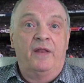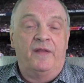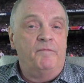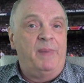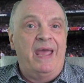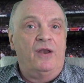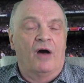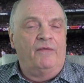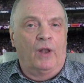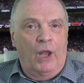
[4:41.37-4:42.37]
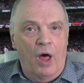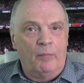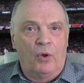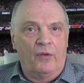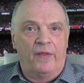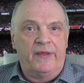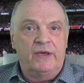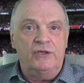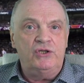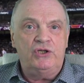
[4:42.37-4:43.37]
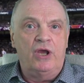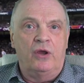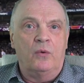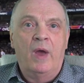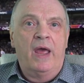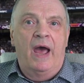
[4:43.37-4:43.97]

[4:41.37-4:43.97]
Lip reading: They've bitten off a lot more that they can chew.